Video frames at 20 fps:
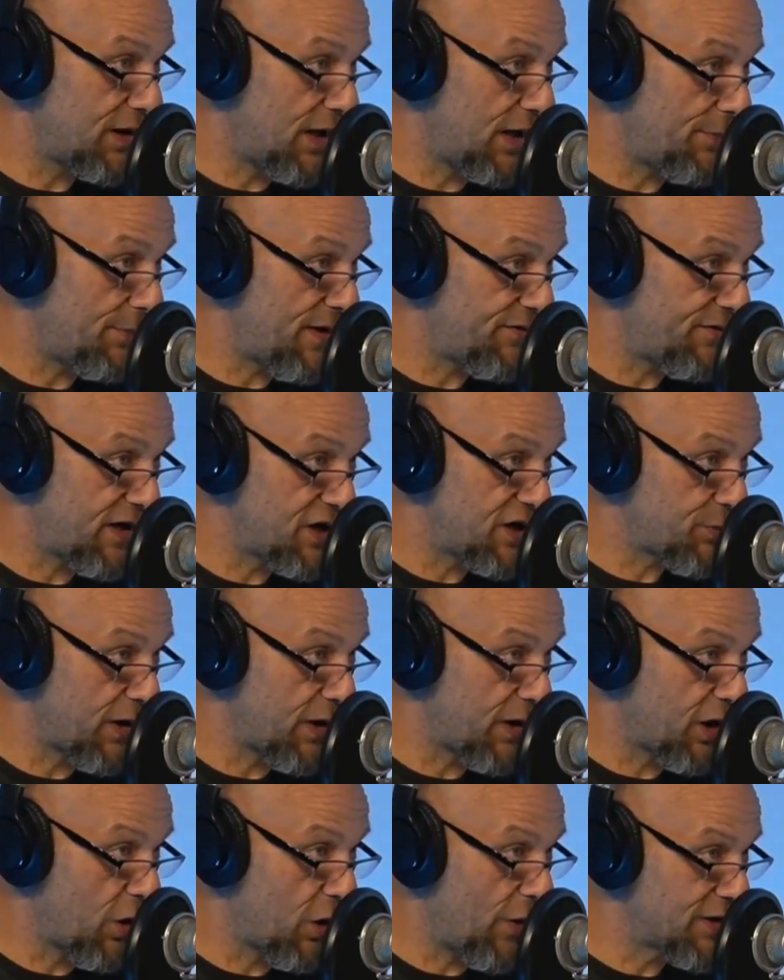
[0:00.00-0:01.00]
I have an
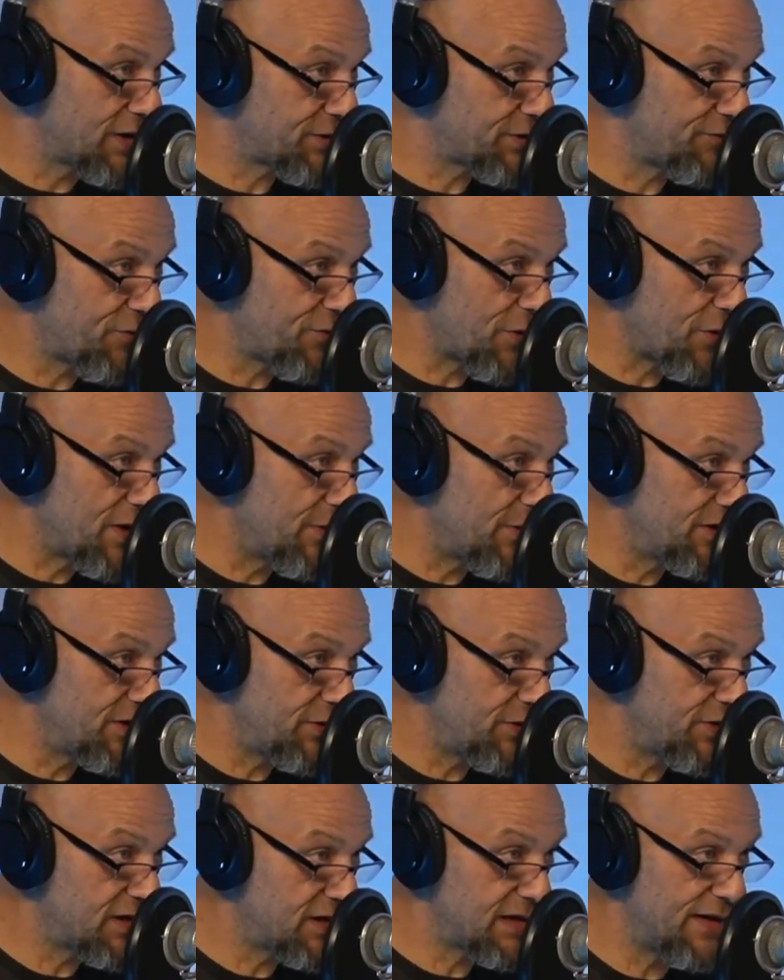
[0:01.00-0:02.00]
icebreaker question for you. We
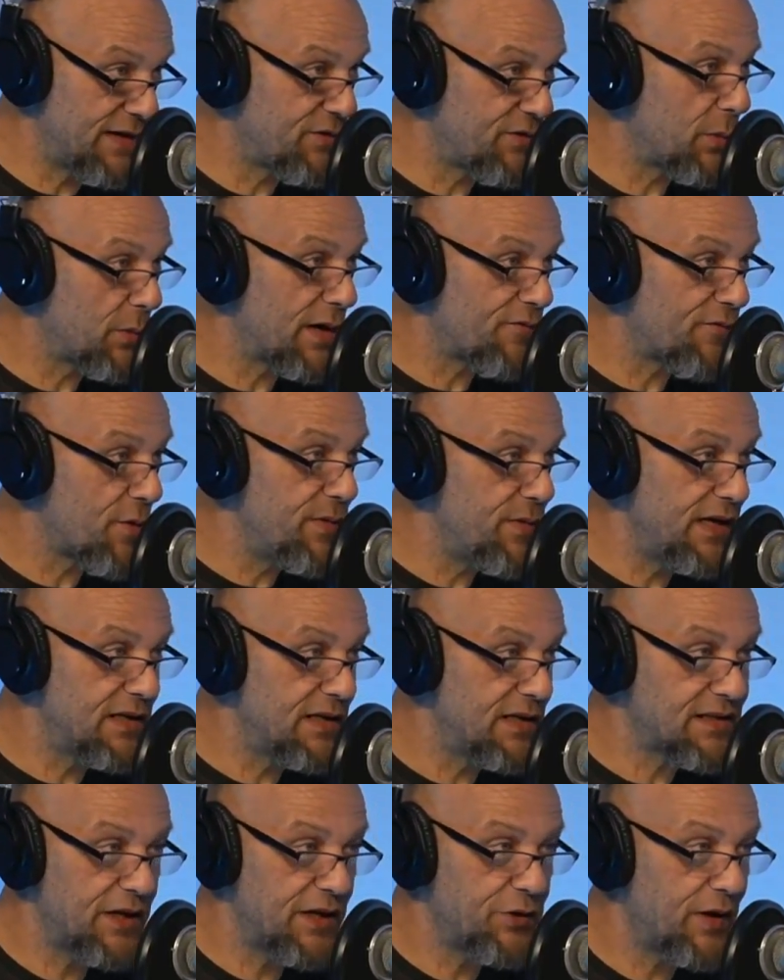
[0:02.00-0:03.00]
do this in every one of our
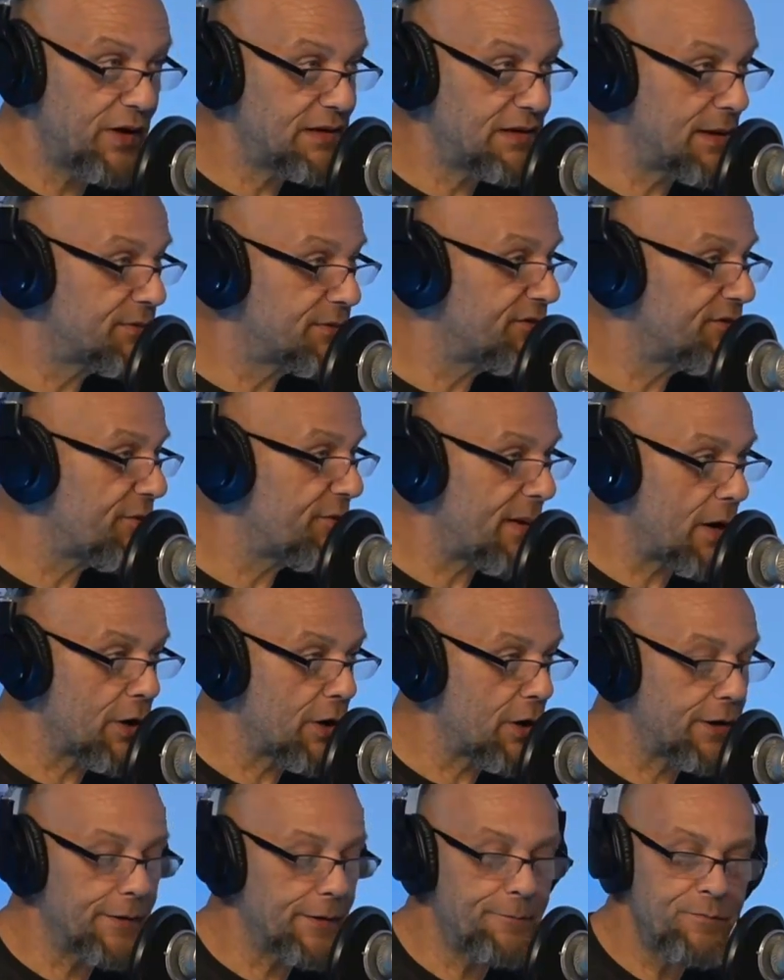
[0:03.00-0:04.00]
meetings at United Tips of
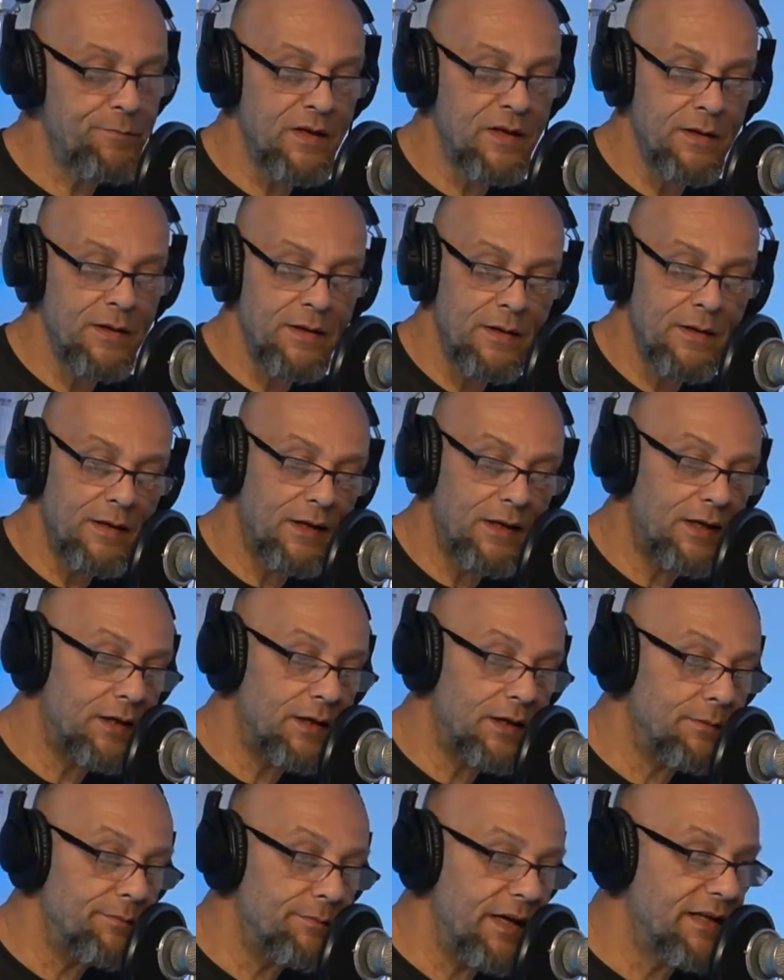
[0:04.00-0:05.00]
America.
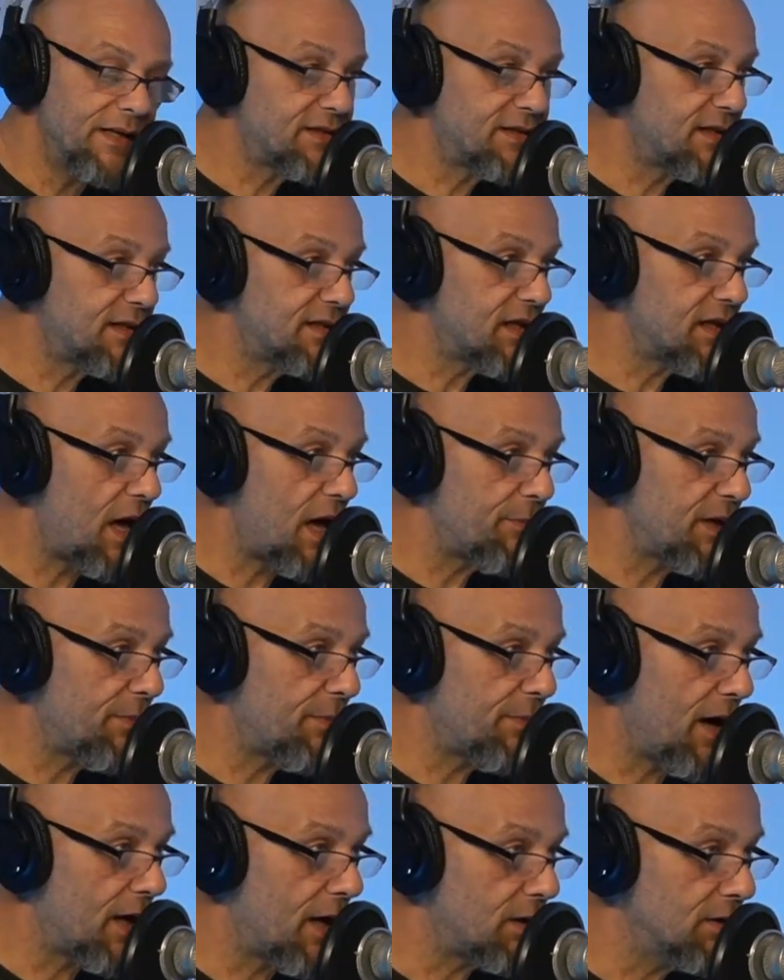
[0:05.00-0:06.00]
It's the zombie
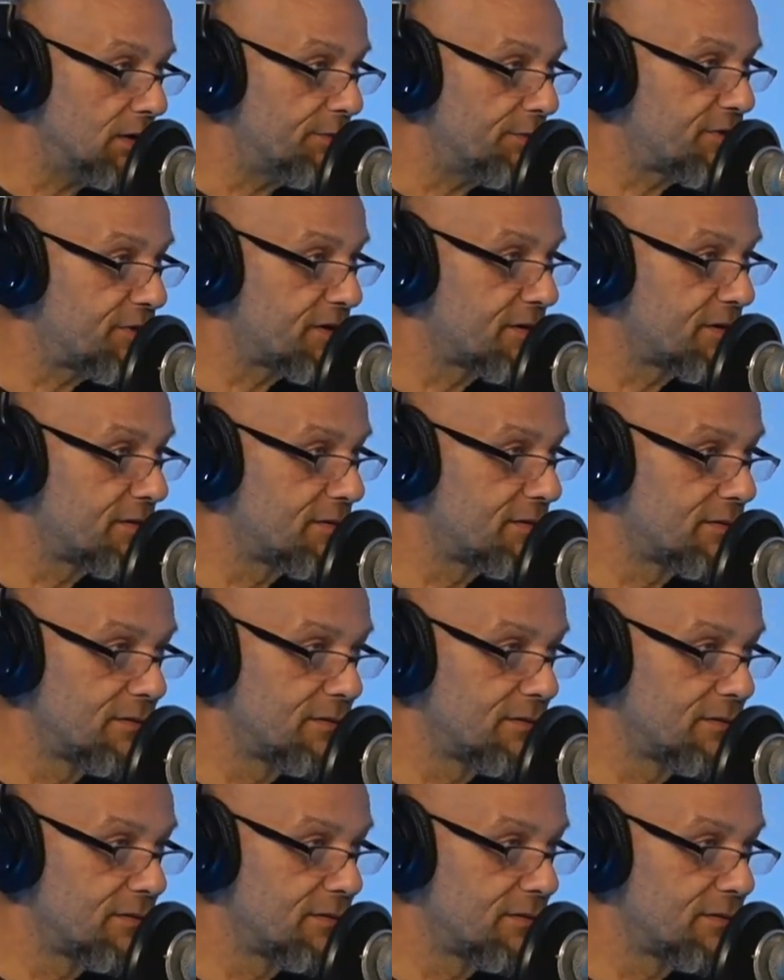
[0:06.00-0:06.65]
apocalypse.